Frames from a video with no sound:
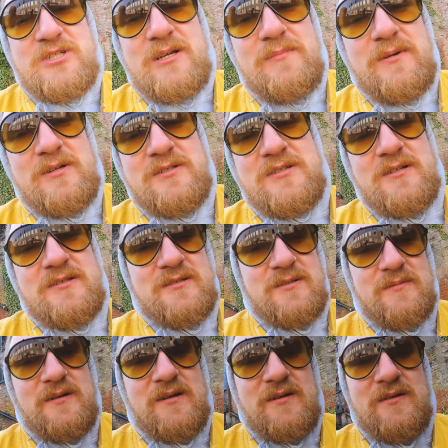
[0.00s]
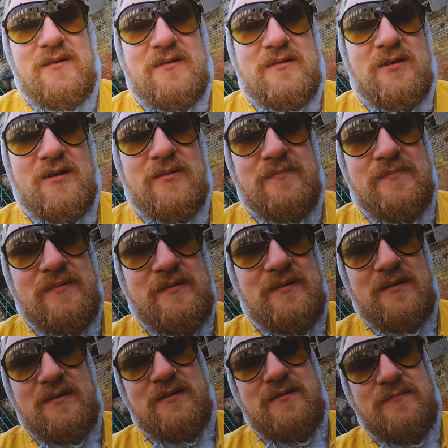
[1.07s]
shit merch, go to upthehoe.com.
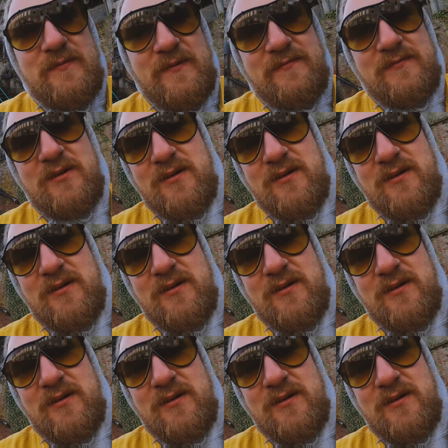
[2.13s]
We've